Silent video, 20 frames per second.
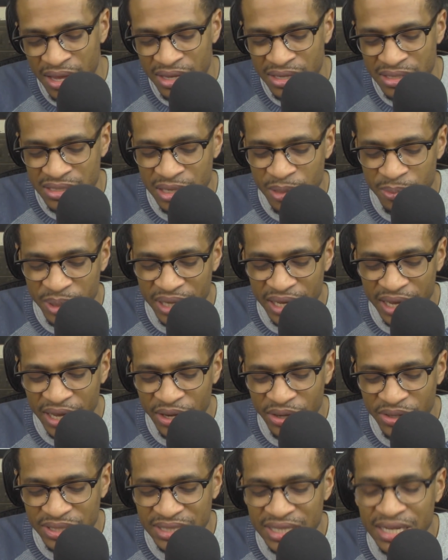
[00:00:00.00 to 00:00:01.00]
Something
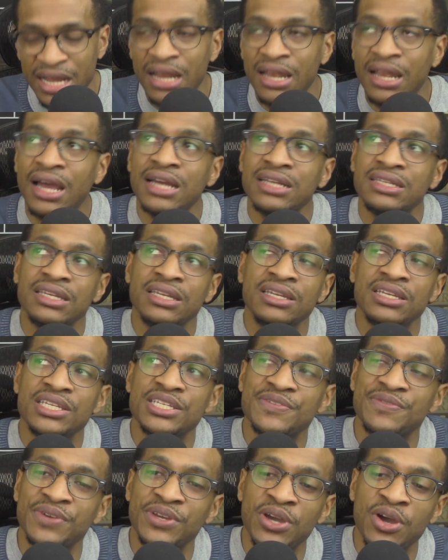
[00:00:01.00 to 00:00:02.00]
else that I liked in
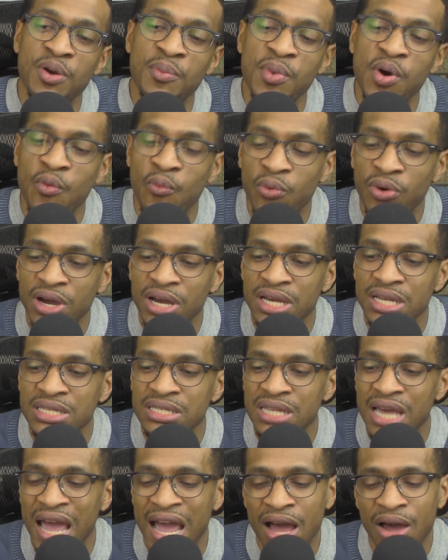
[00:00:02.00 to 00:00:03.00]
this film
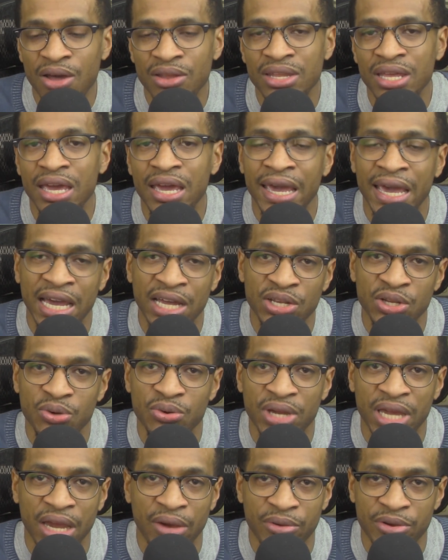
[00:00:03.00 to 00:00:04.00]
was how they
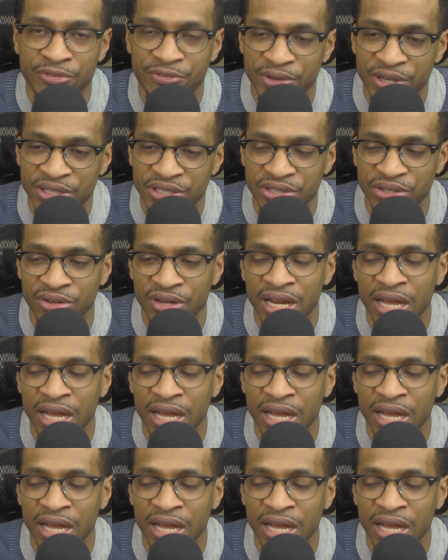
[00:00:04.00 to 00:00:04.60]
handled Carrie Fisher.